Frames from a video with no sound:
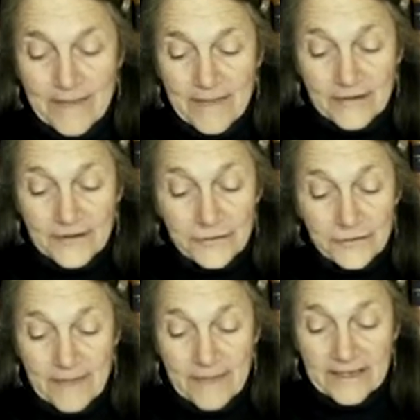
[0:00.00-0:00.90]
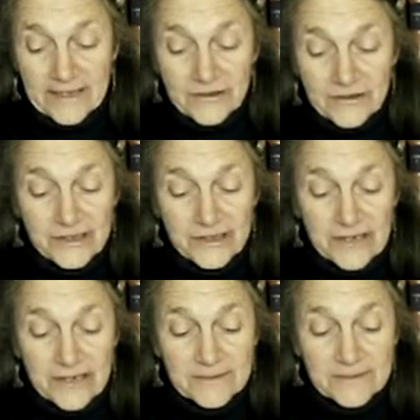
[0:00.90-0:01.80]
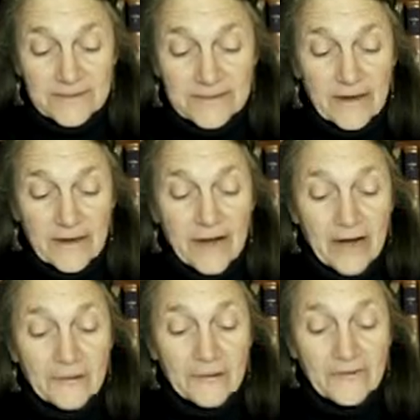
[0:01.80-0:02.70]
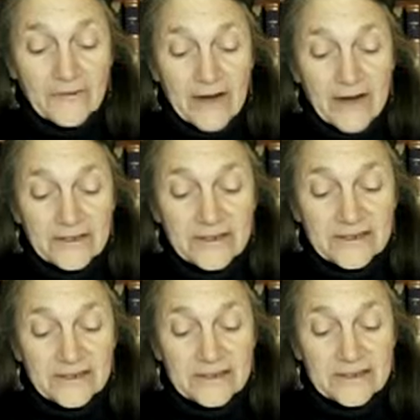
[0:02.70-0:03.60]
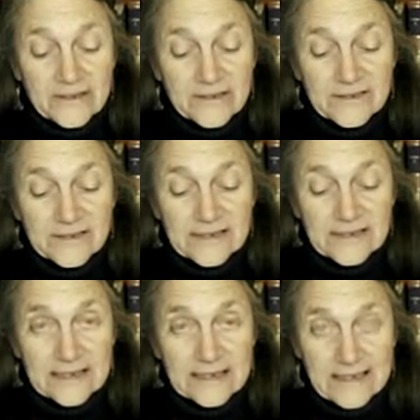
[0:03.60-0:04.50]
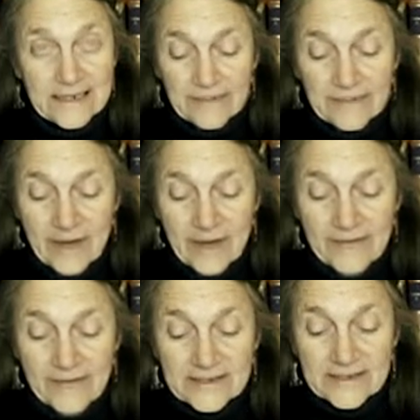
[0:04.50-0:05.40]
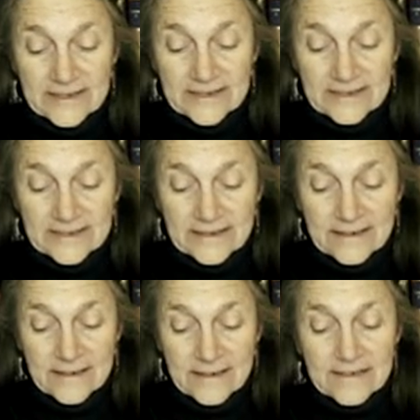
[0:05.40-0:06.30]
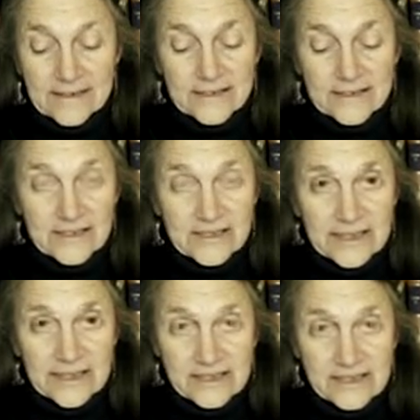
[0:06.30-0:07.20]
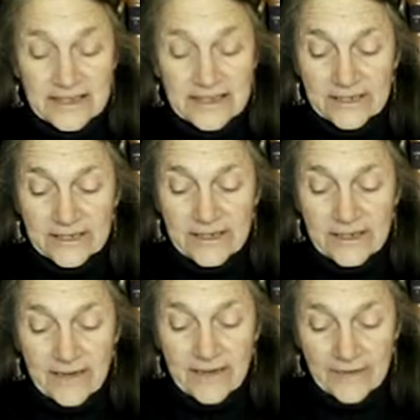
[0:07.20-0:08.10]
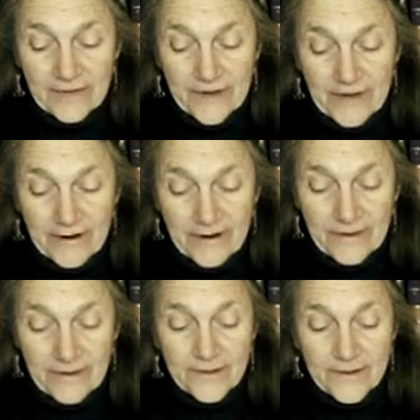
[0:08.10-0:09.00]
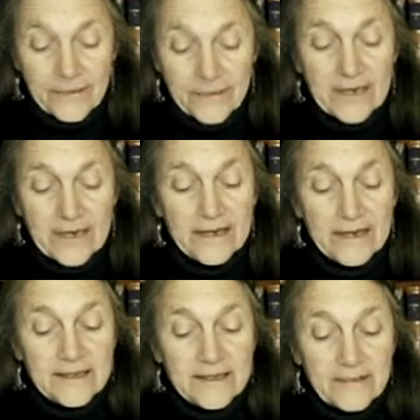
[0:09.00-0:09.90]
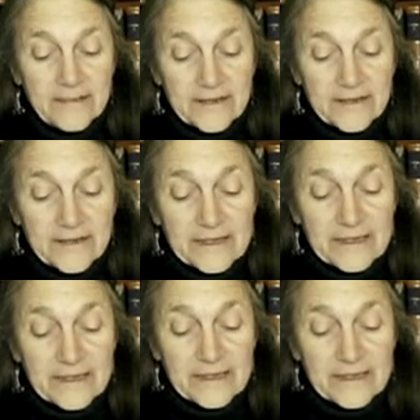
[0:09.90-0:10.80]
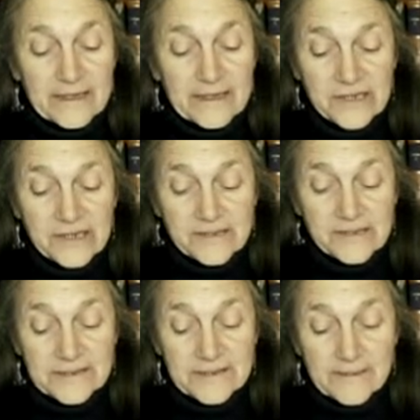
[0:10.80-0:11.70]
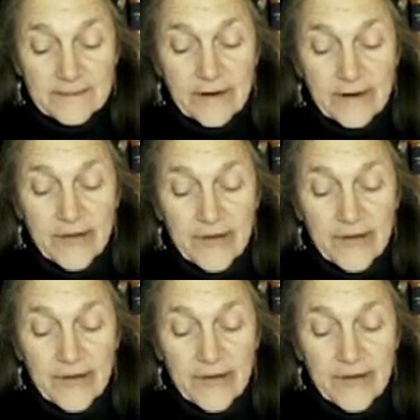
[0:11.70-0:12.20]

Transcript: Two, making good judgments about how to provide goods and services needed by every citizen, such as education and health care. Three, the ability to make good judgments about how to